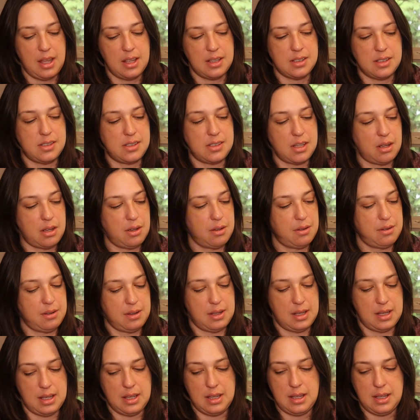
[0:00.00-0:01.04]
So
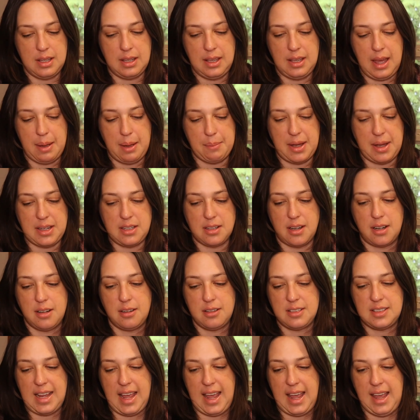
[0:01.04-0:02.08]
yeah, my
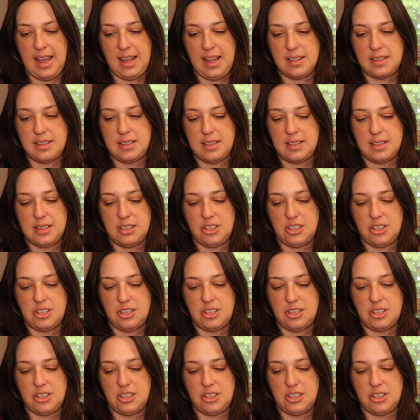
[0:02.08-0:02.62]
daughter's 8.